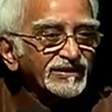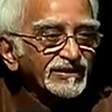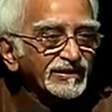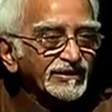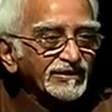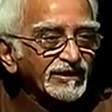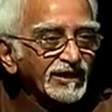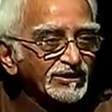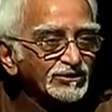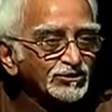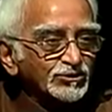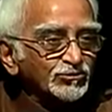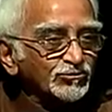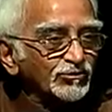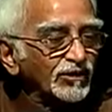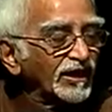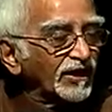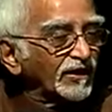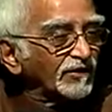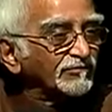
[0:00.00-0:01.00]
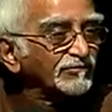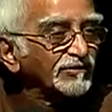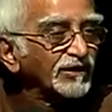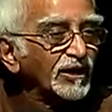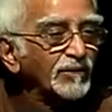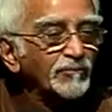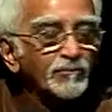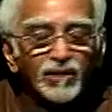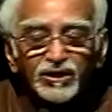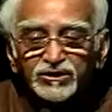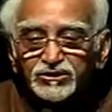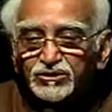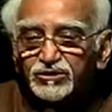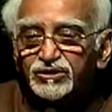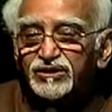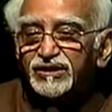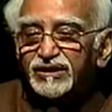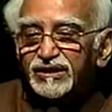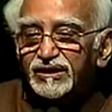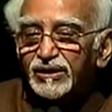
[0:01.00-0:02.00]
It has to have a much
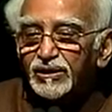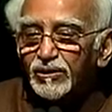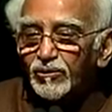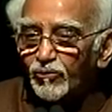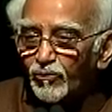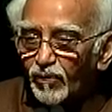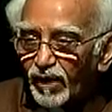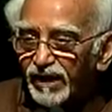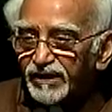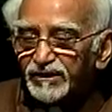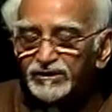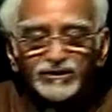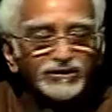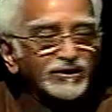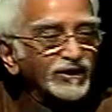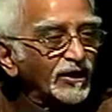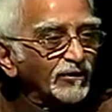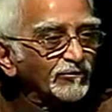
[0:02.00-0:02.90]
wider